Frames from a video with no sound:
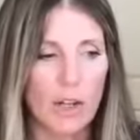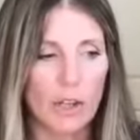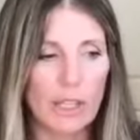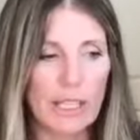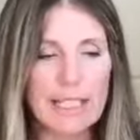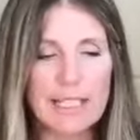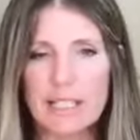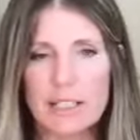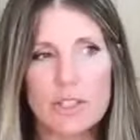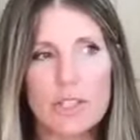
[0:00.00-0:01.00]
leaned
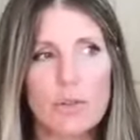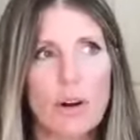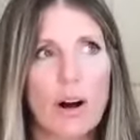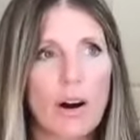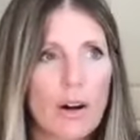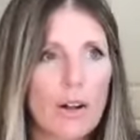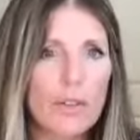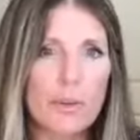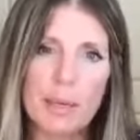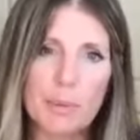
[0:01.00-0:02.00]
into all
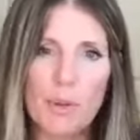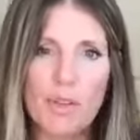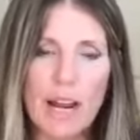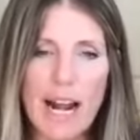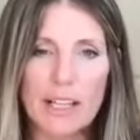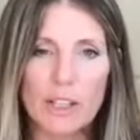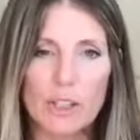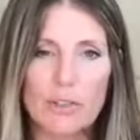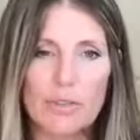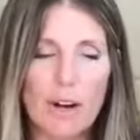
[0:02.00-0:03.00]
the people that I had learned